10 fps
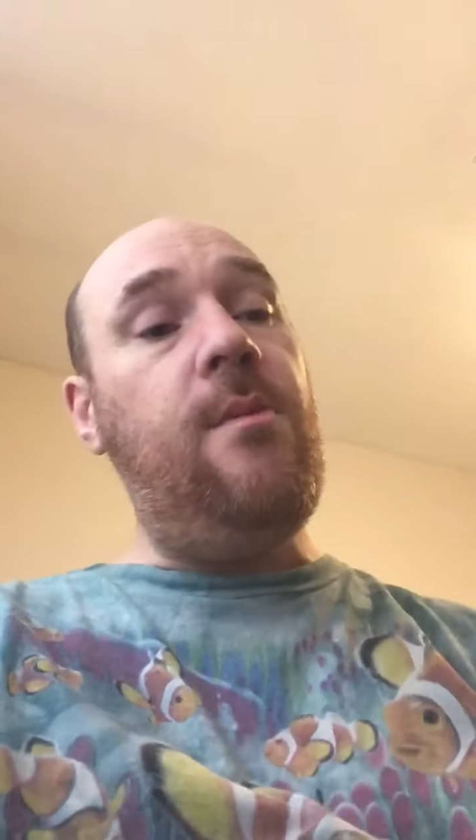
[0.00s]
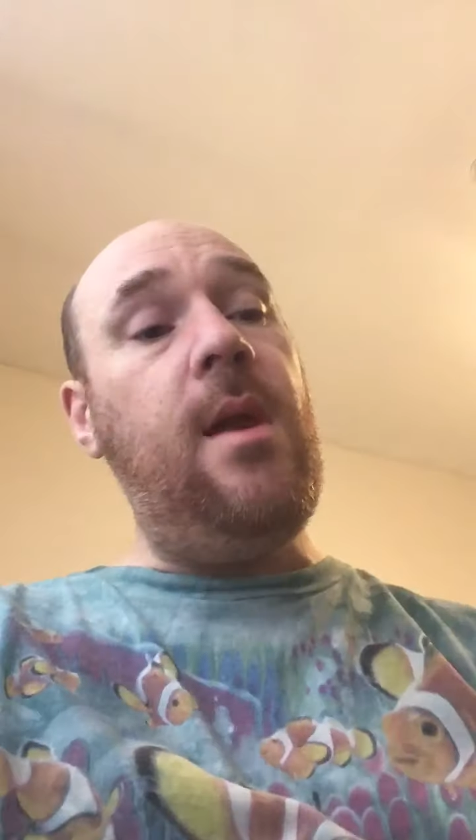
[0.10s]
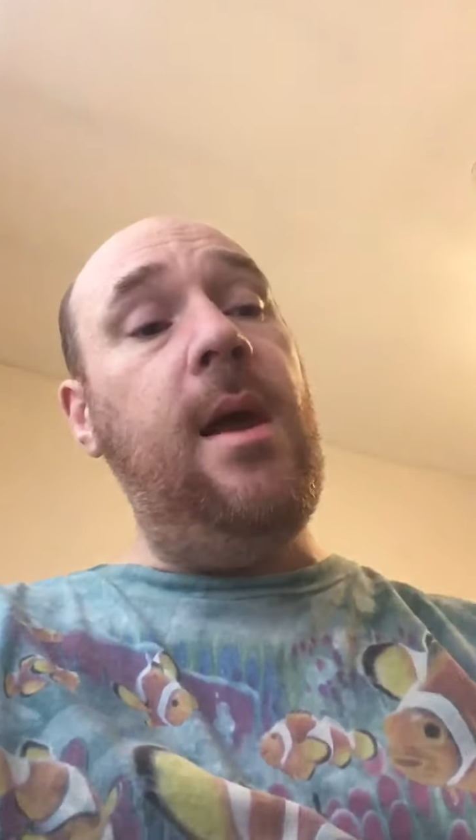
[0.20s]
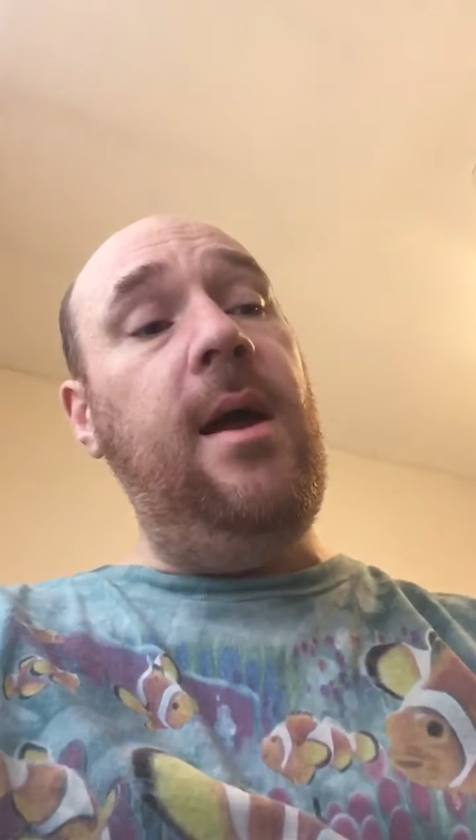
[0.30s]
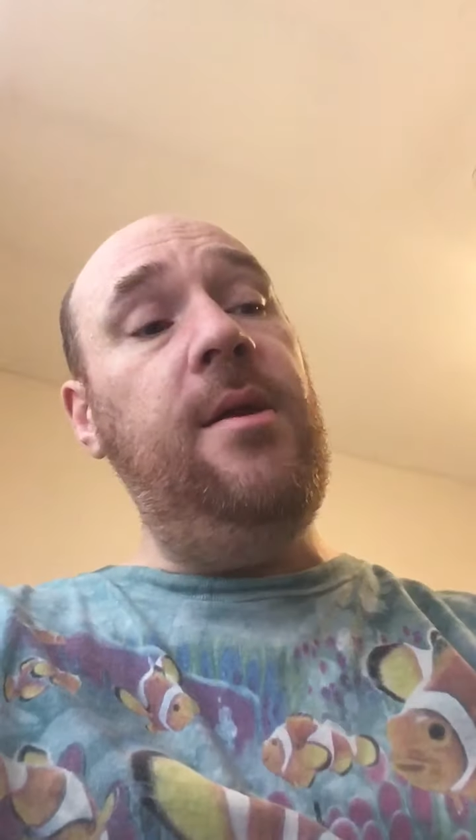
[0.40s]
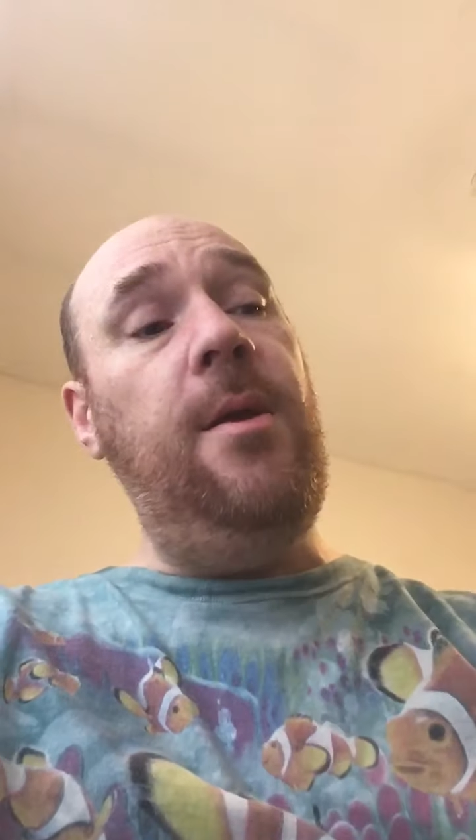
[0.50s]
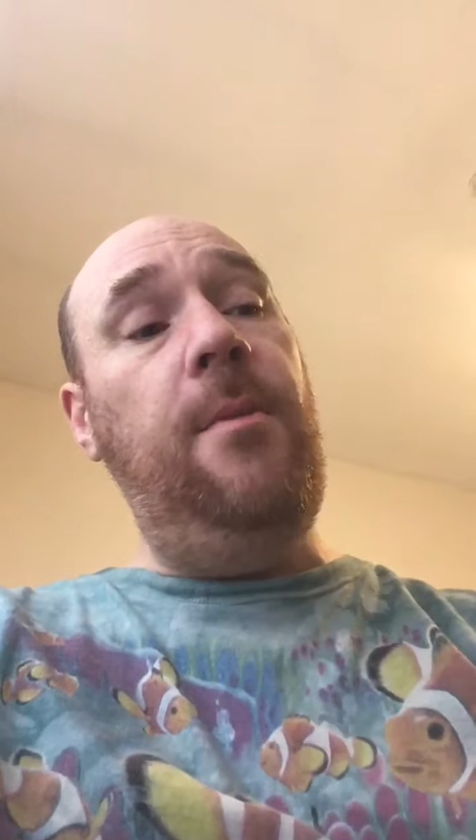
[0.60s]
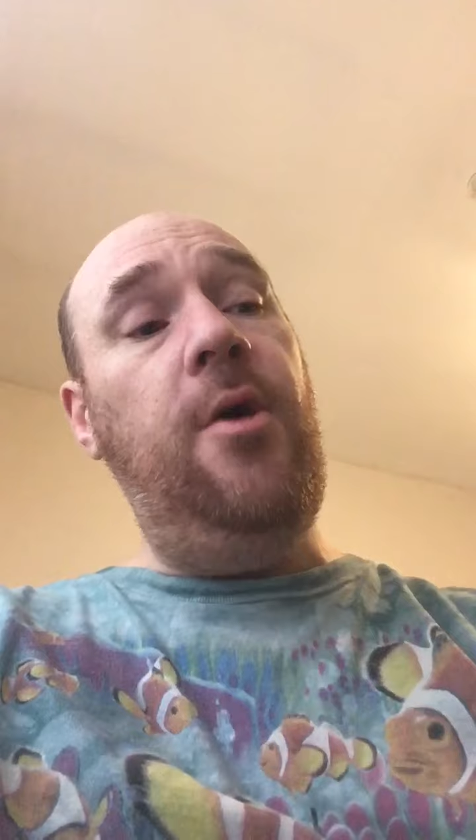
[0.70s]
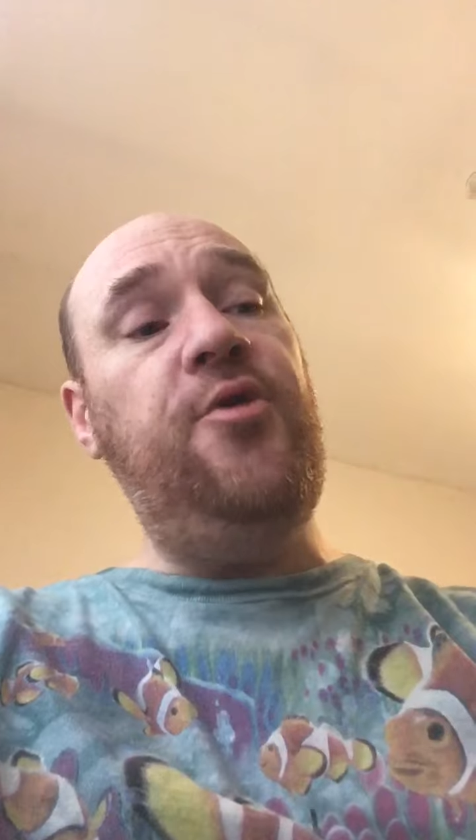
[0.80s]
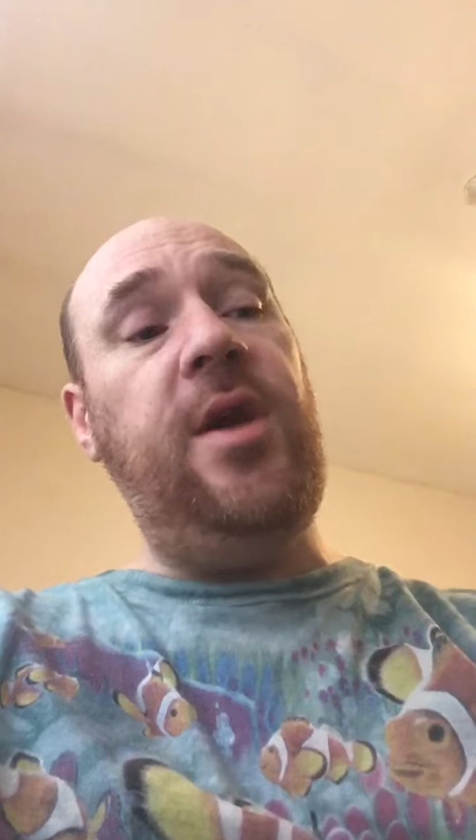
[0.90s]
And the
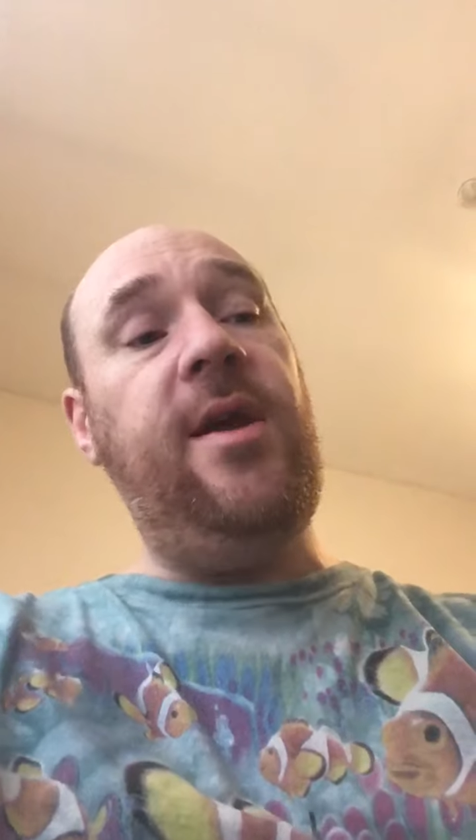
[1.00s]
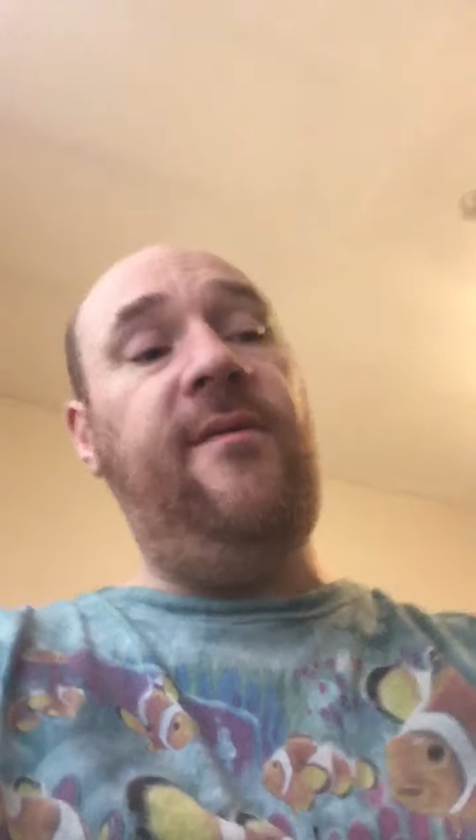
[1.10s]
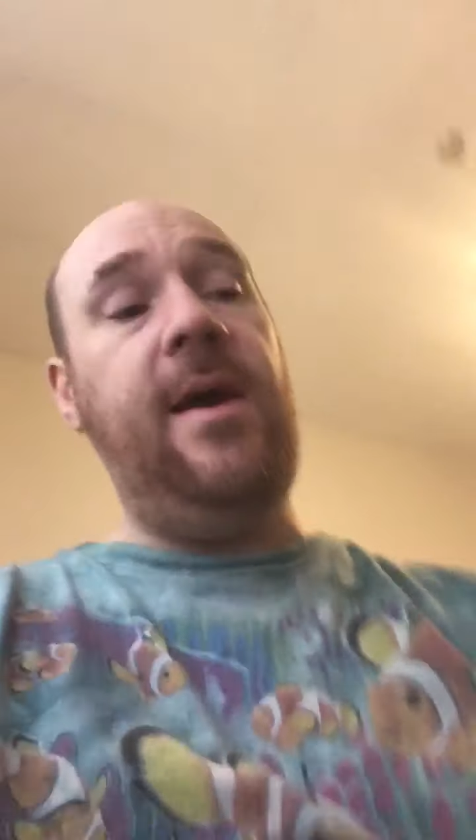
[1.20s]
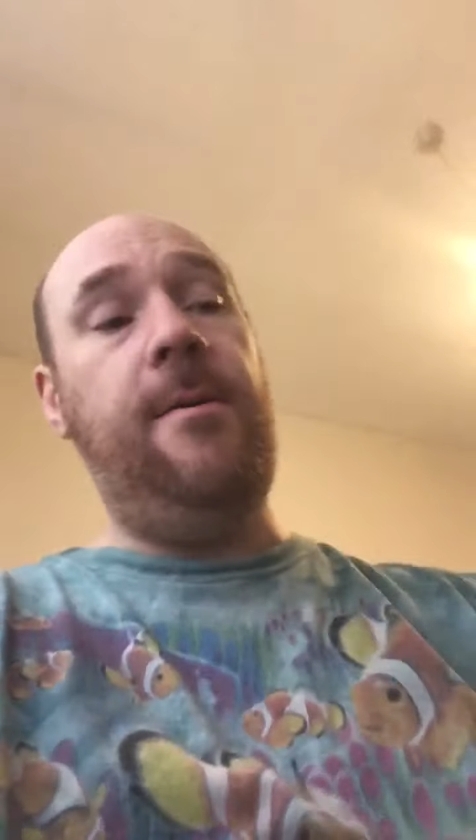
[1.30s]
more I drink of it,